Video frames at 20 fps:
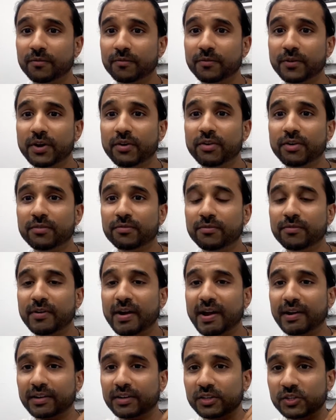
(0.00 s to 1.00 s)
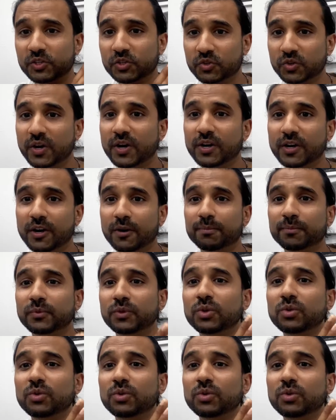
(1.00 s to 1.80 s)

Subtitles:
fair and fact, straight up,